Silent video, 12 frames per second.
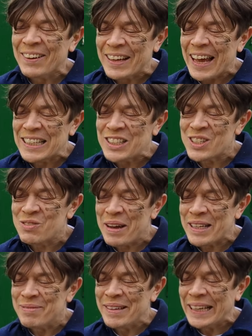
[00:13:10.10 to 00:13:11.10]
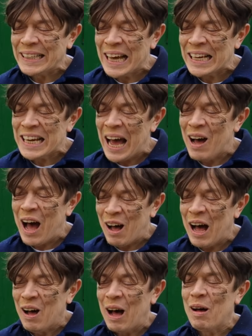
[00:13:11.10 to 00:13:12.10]
okay, just wait a minute. I, I,
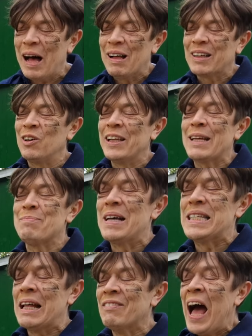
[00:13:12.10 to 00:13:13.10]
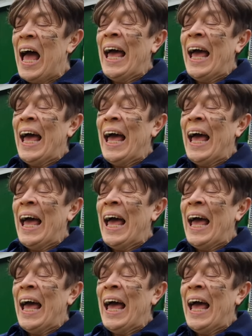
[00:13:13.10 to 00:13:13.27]
I, I collect myself.